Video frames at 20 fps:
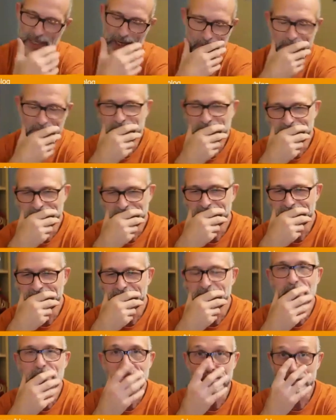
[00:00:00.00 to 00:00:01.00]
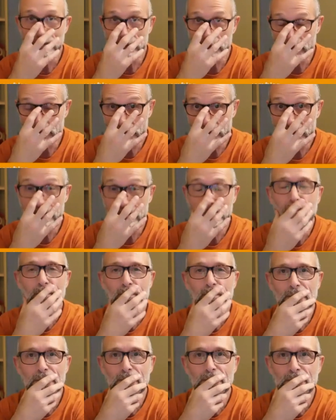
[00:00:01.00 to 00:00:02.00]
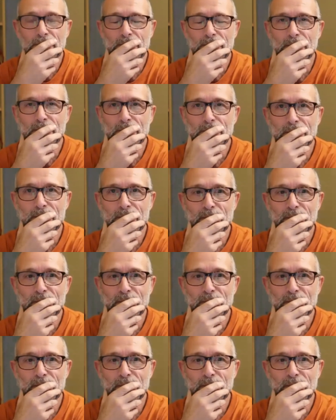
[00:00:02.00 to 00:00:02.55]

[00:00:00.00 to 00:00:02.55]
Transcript: you'll have a couple of probably